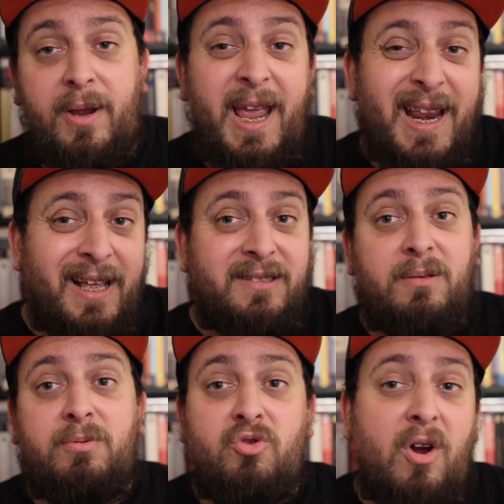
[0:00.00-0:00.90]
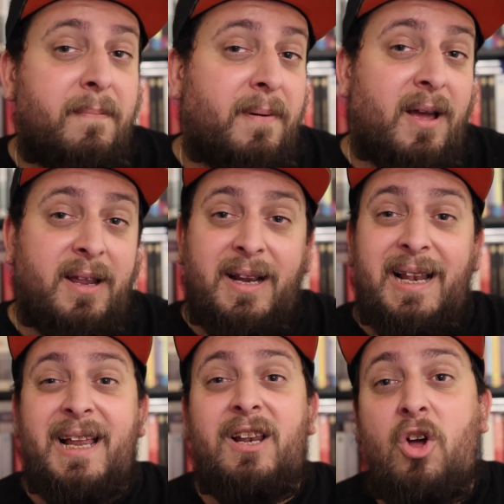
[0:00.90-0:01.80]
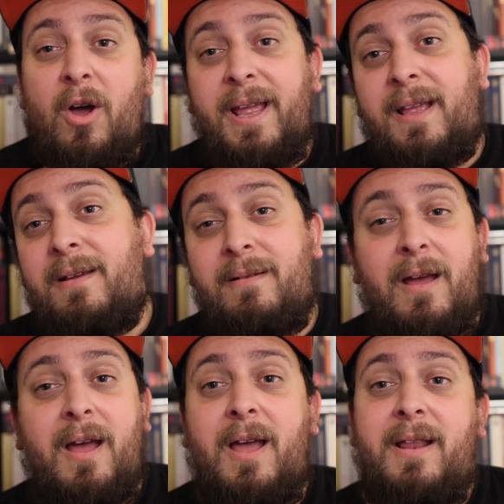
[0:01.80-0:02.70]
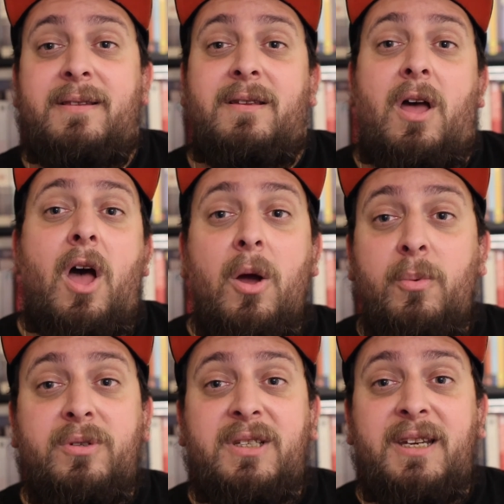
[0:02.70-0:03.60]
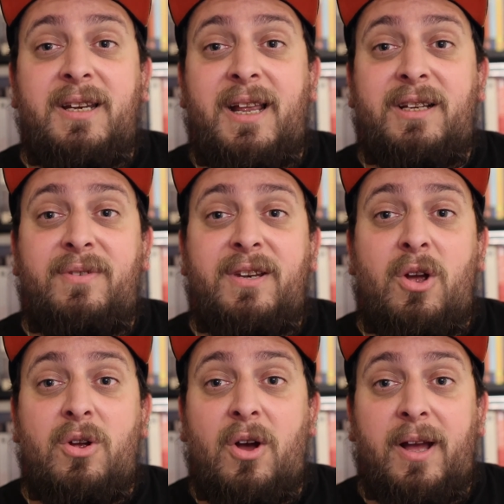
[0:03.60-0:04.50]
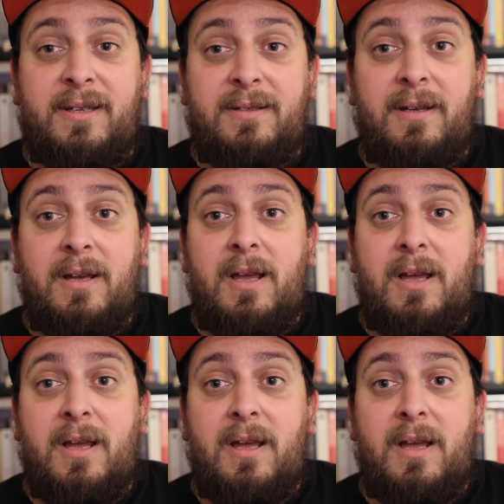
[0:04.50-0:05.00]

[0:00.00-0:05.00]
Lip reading: Hit that subscribe button, click like, and I will see you in the next video, guys.